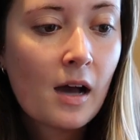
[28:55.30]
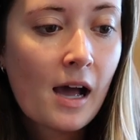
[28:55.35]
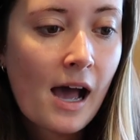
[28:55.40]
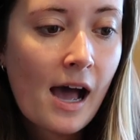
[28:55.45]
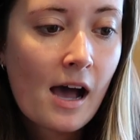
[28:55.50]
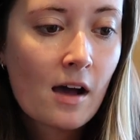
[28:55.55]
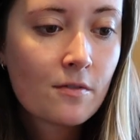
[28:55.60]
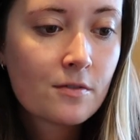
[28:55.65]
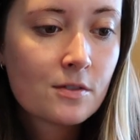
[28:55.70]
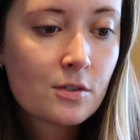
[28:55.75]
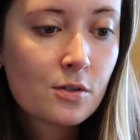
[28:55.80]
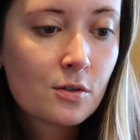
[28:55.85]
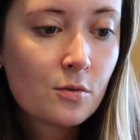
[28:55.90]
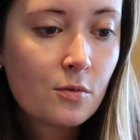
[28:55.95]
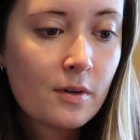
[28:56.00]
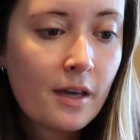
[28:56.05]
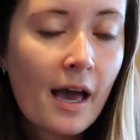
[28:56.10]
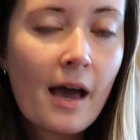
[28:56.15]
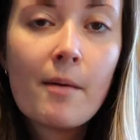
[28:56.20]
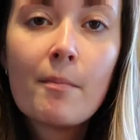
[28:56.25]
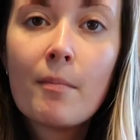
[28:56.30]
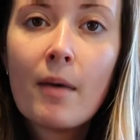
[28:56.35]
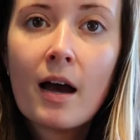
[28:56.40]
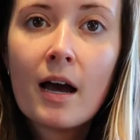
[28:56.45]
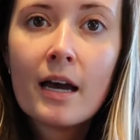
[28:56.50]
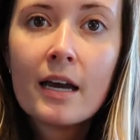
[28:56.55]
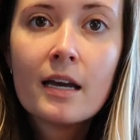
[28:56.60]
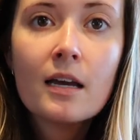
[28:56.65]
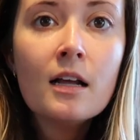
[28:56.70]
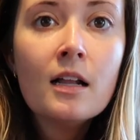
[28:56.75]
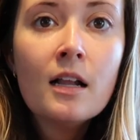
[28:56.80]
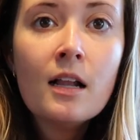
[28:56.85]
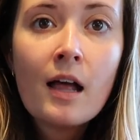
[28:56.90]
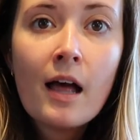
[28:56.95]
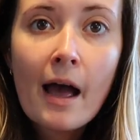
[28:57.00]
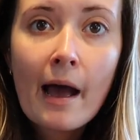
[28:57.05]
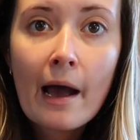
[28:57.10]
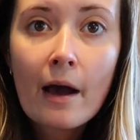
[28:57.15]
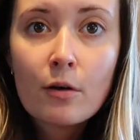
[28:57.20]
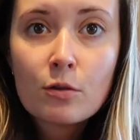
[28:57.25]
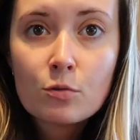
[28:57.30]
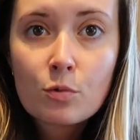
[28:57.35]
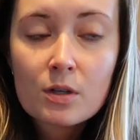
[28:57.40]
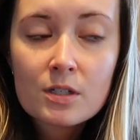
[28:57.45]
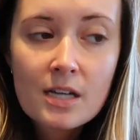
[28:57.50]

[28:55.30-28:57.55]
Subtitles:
have to get my outdoor